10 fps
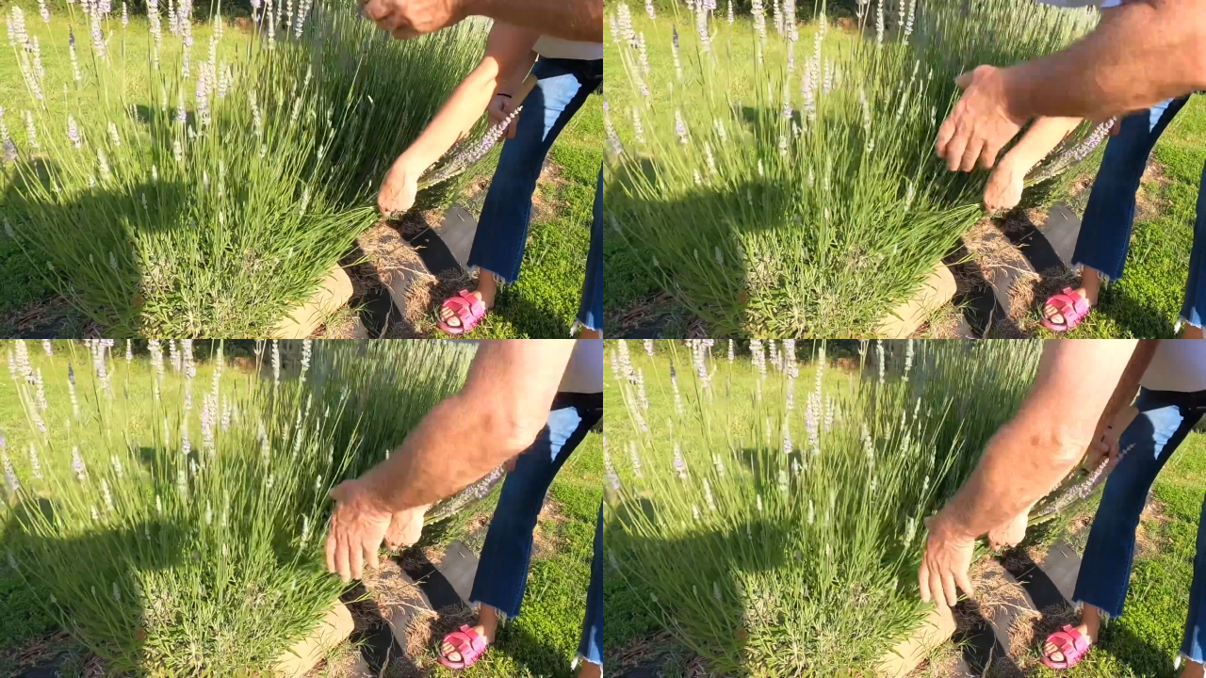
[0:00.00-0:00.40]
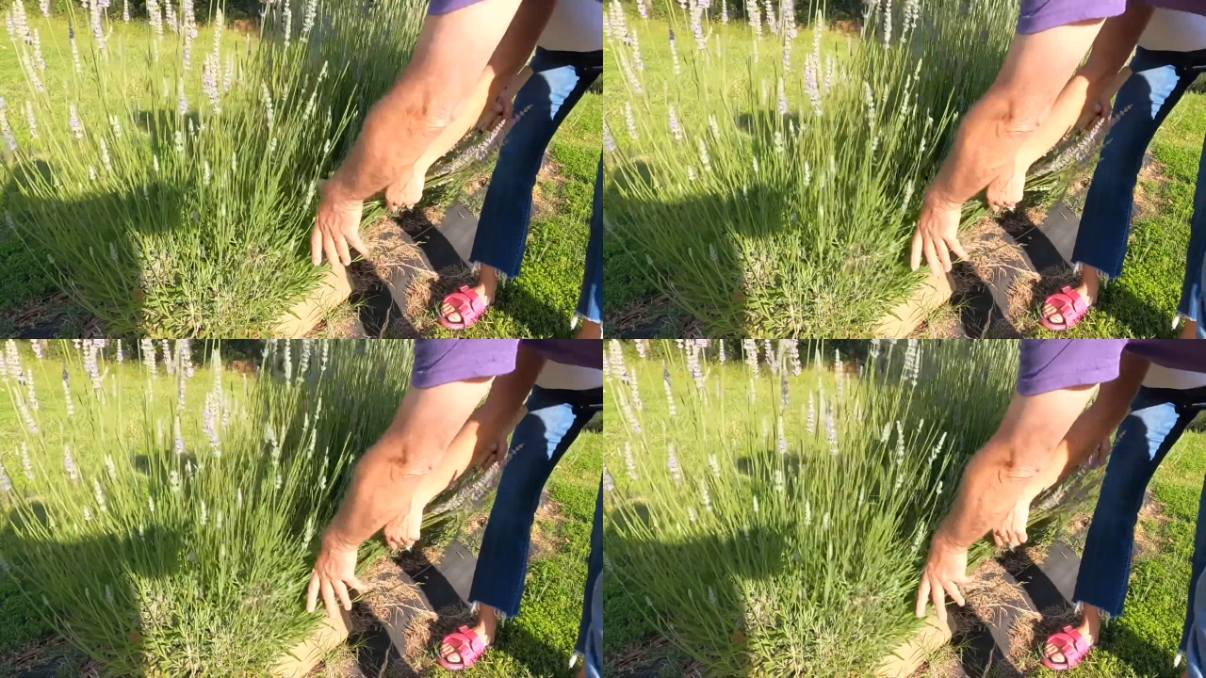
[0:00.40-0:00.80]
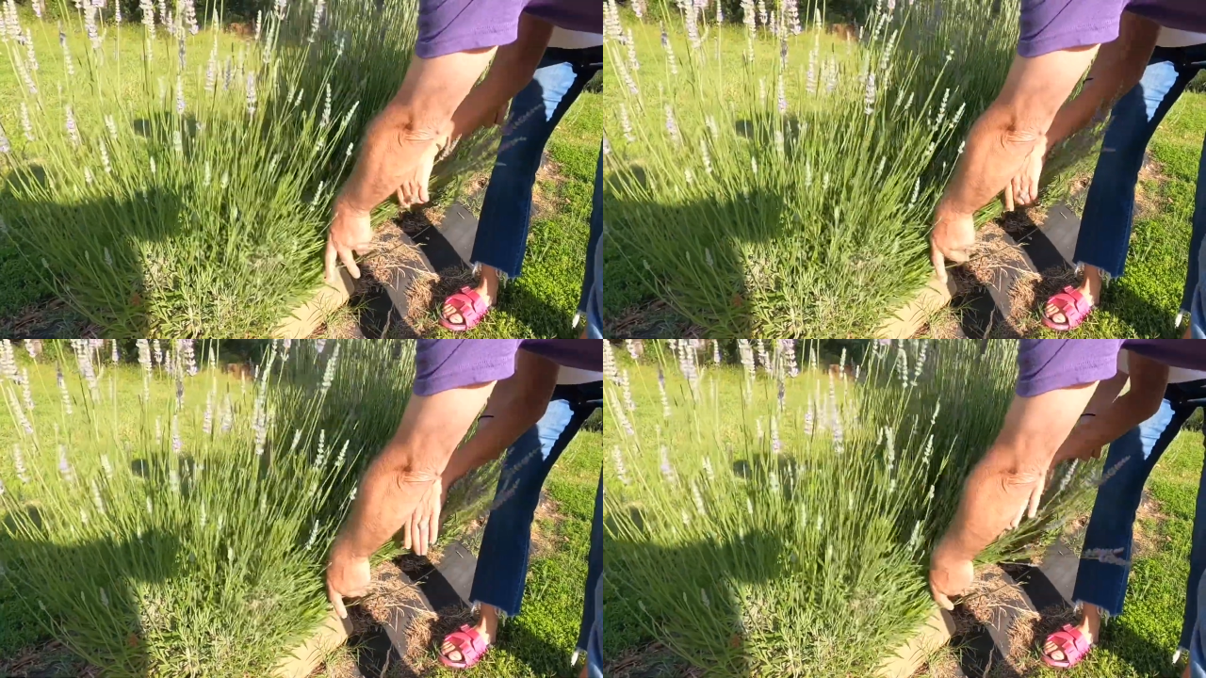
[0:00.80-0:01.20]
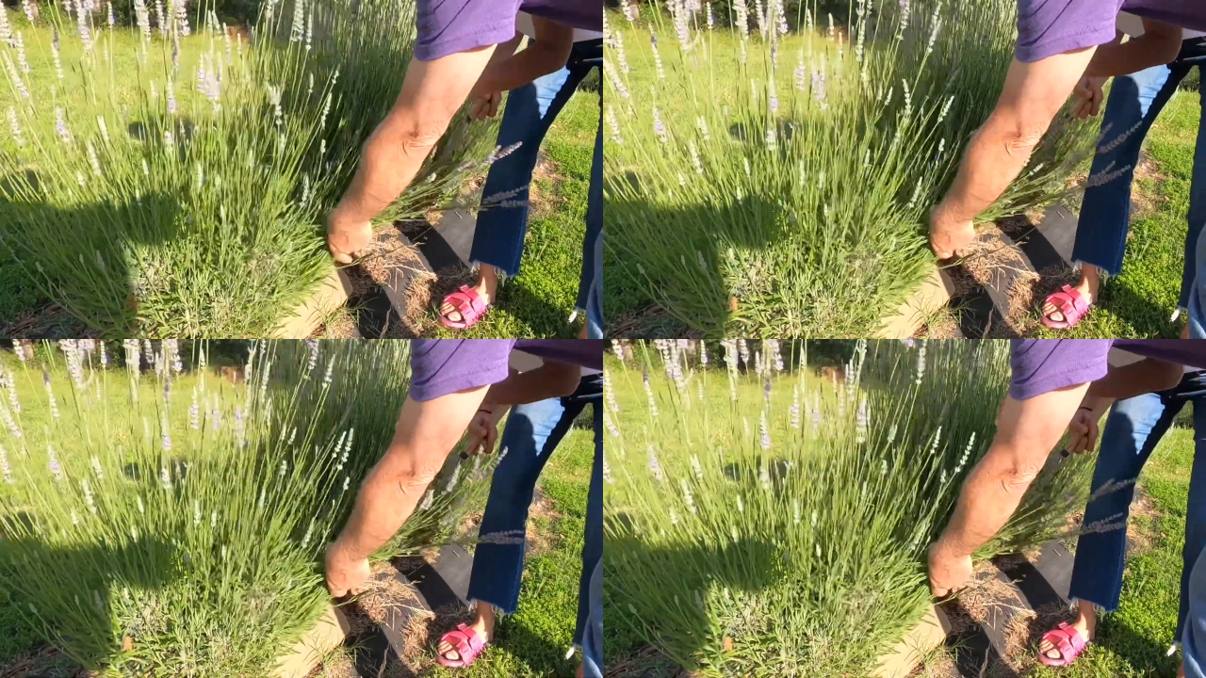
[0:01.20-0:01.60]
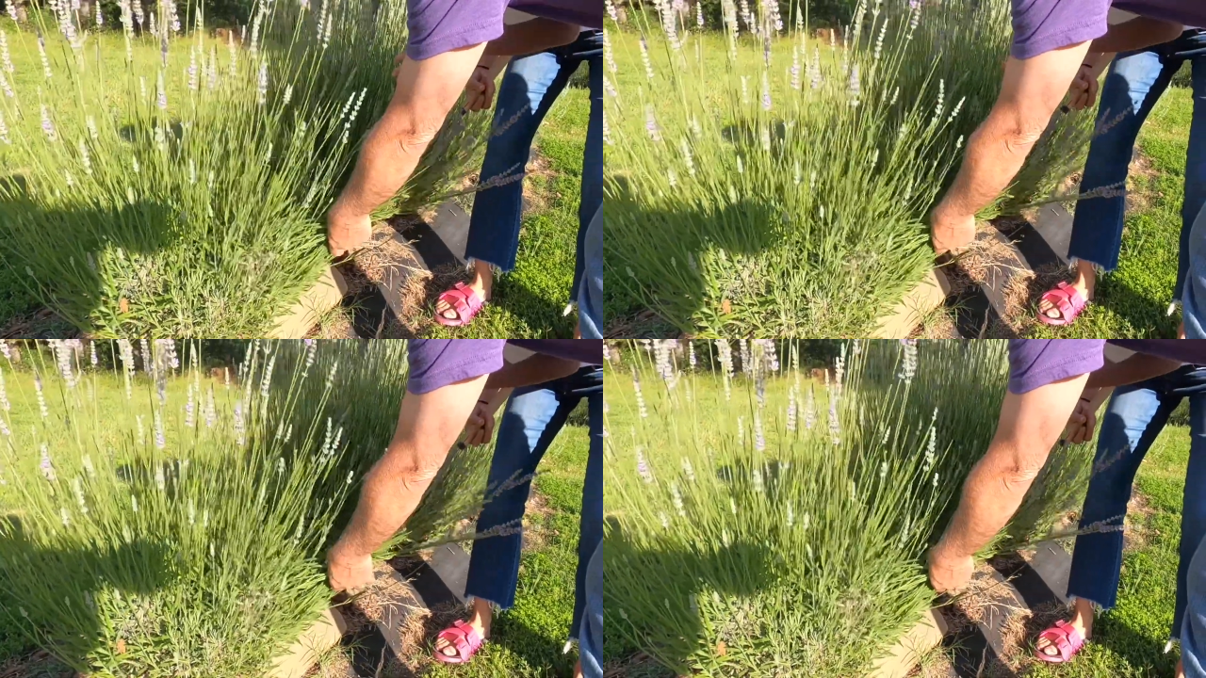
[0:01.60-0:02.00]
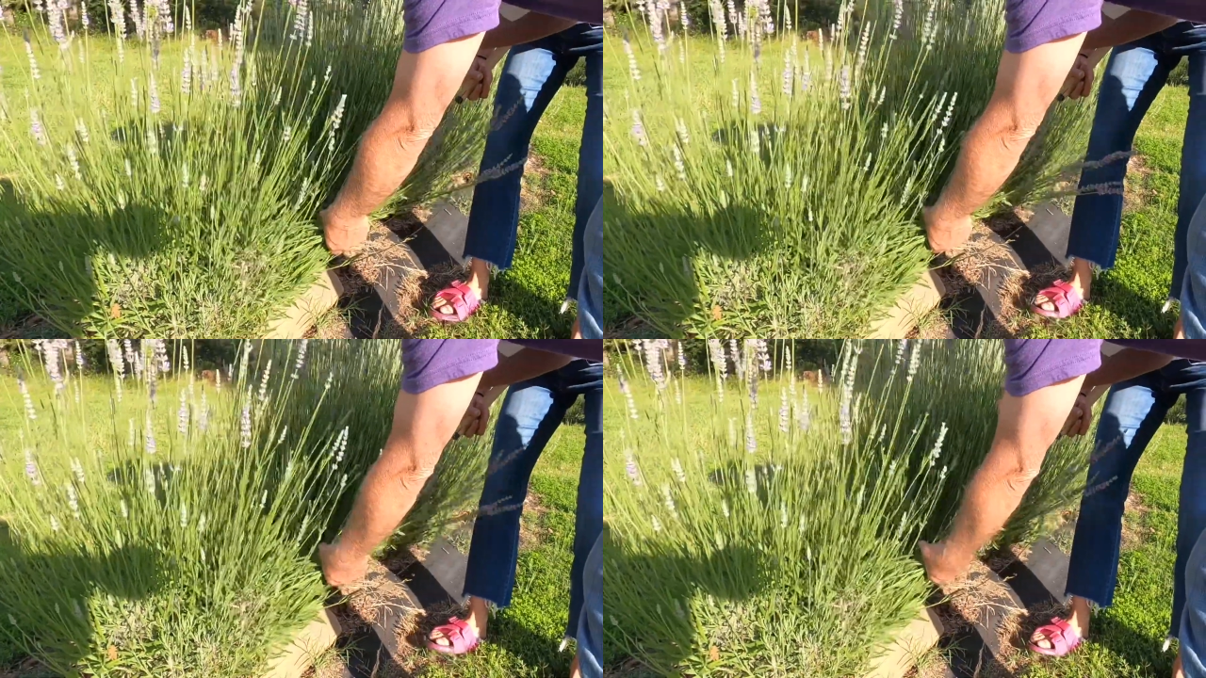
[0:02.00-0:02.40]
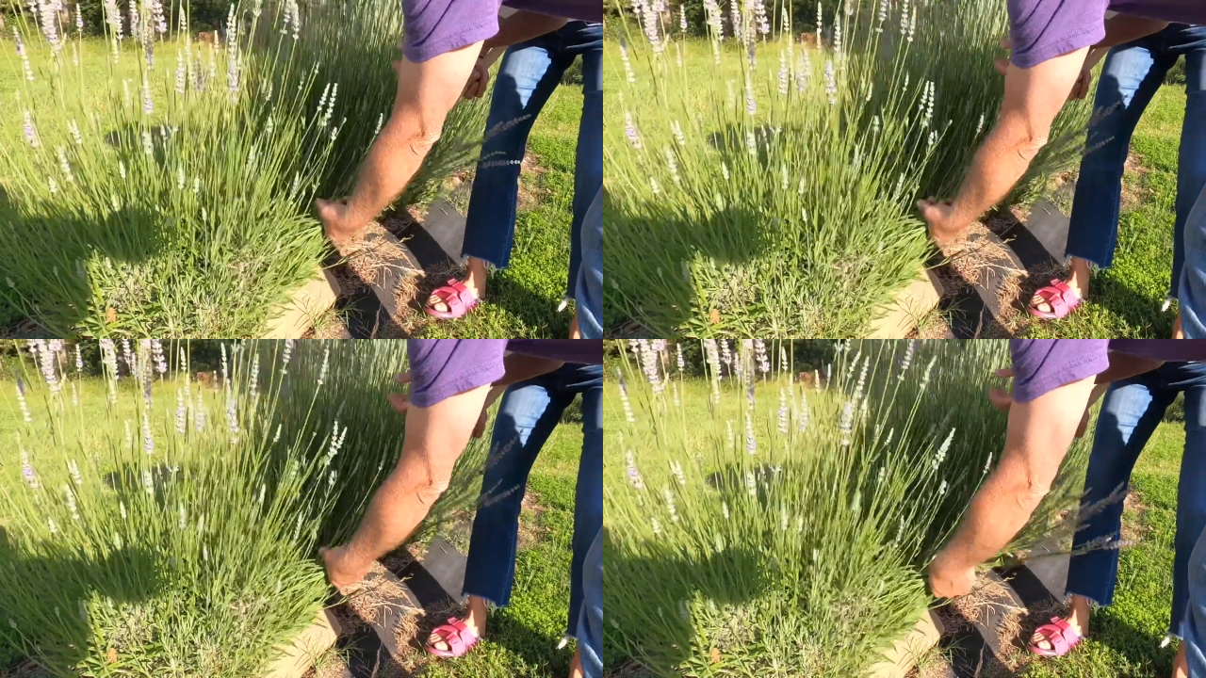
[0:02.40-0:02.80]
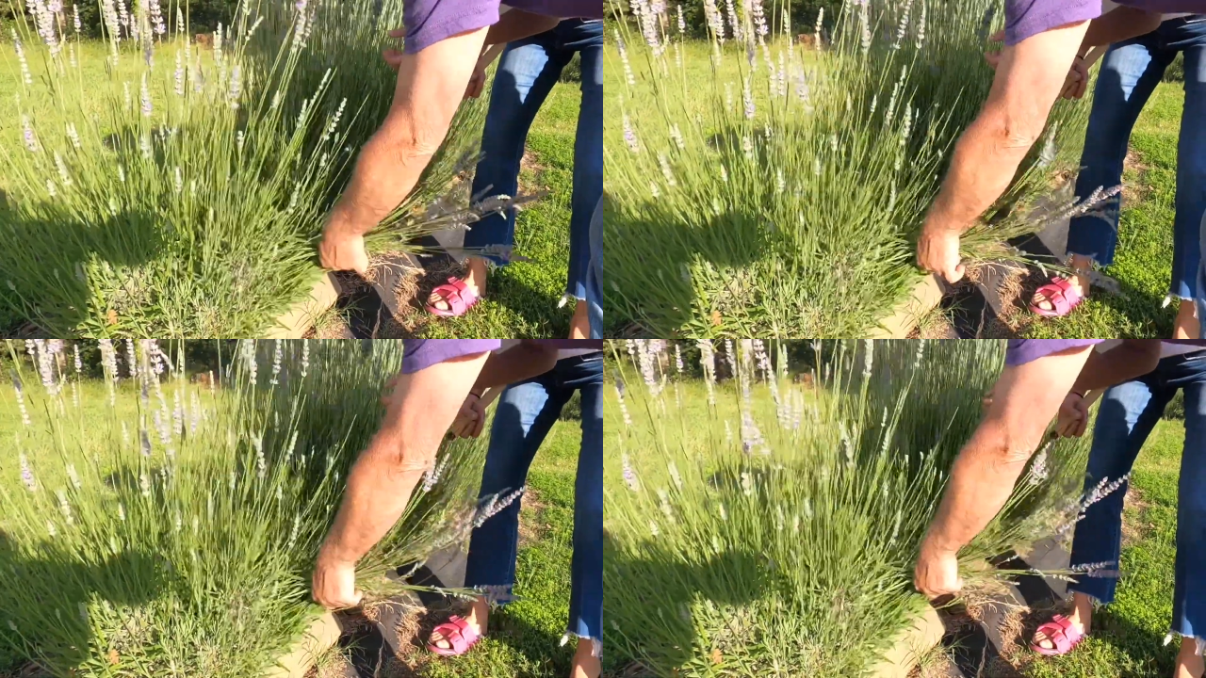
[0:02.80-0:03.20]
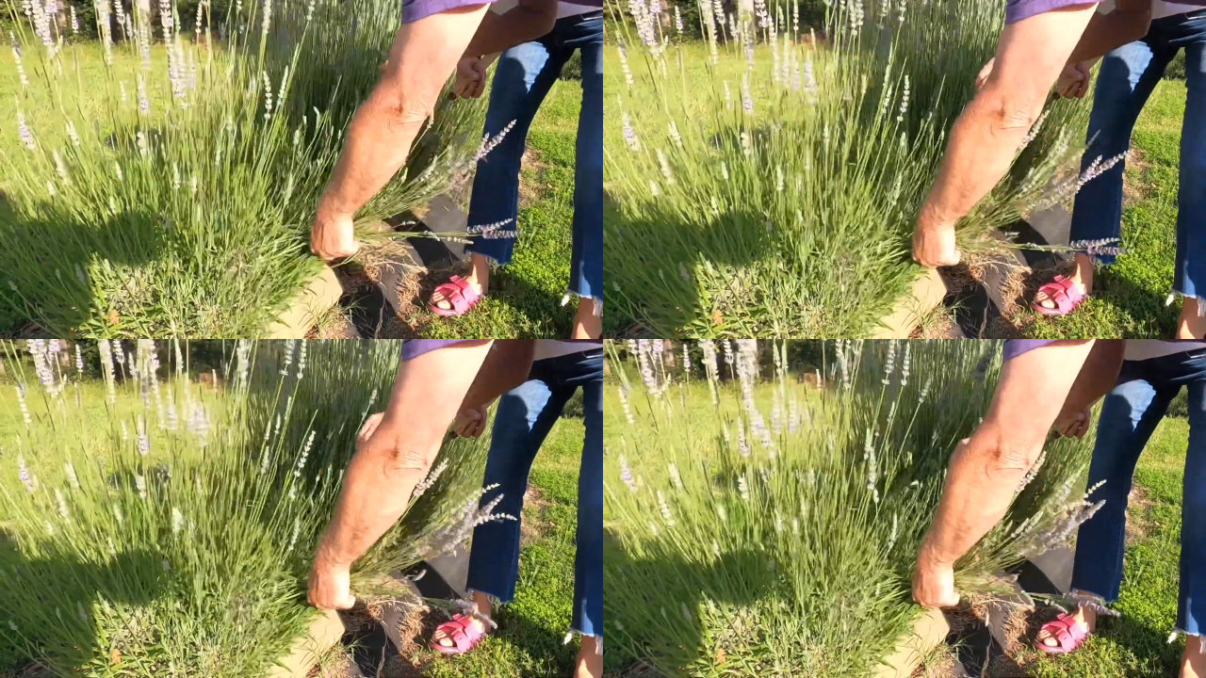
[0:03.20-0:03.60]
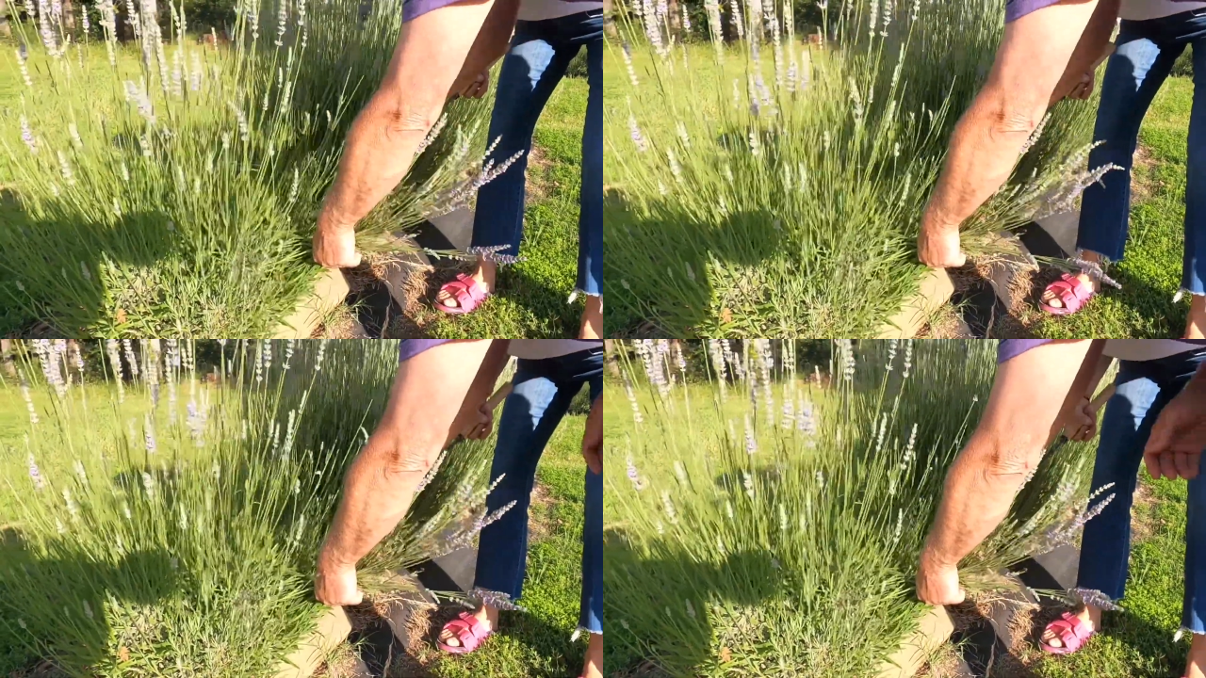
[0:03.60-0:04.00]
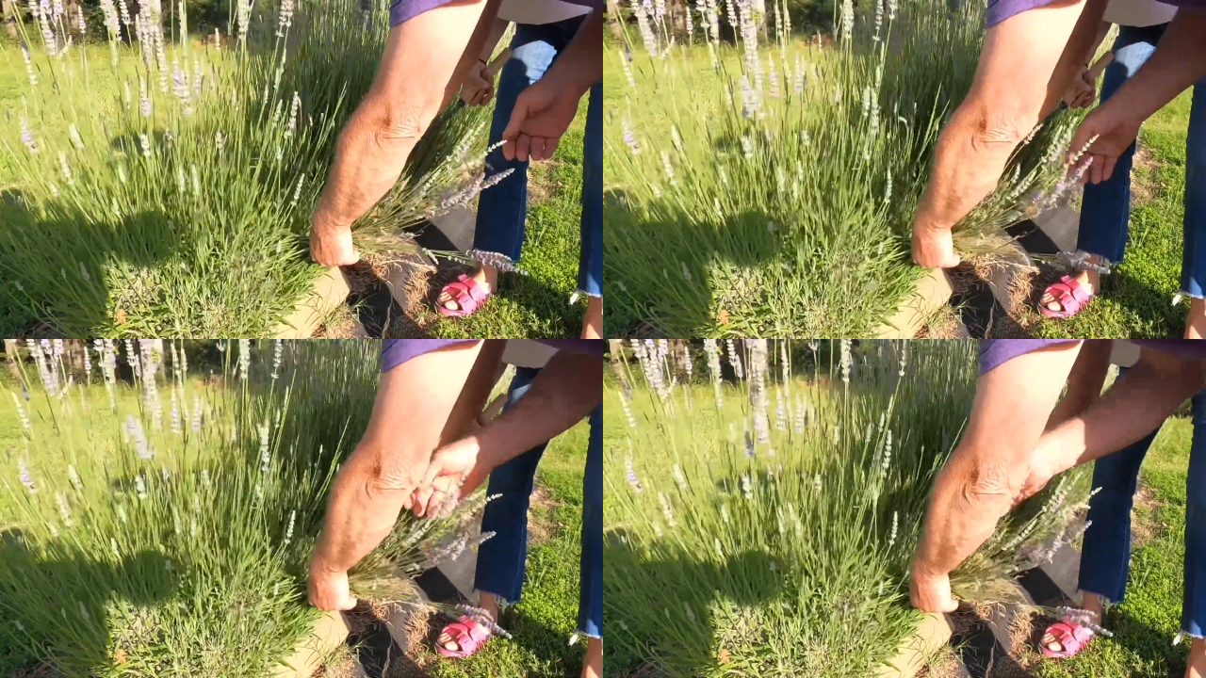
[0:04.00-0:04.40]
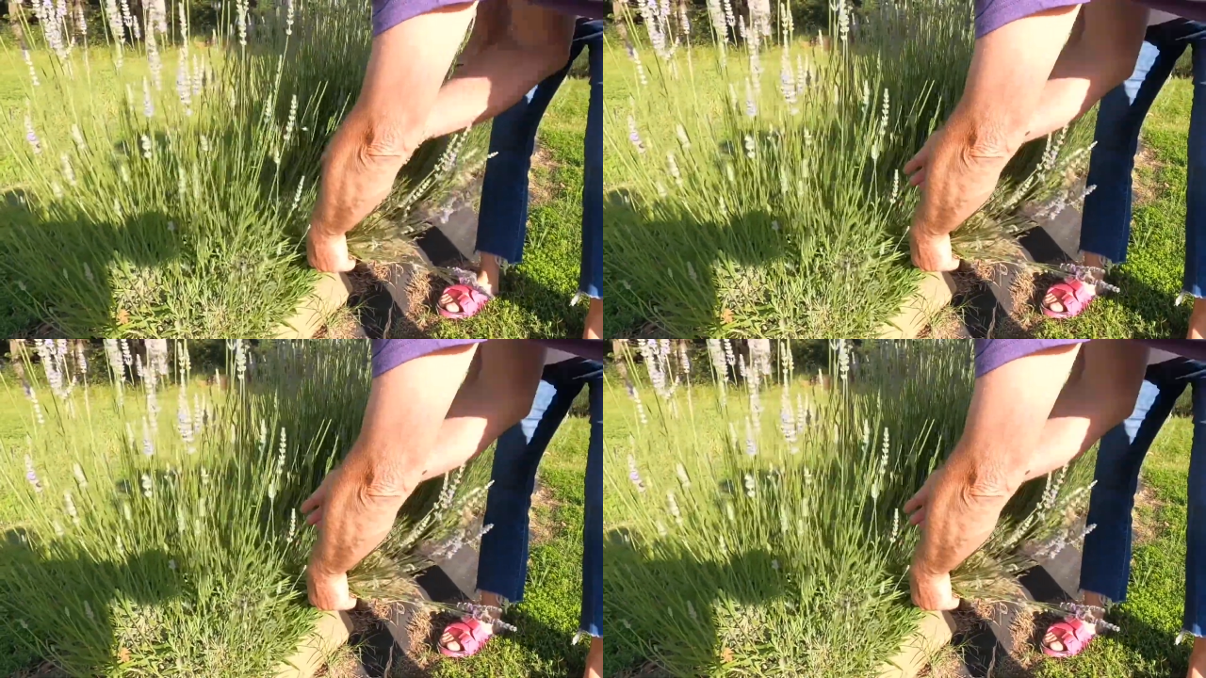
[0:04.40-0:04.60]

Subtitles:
[unreadable: no face in view]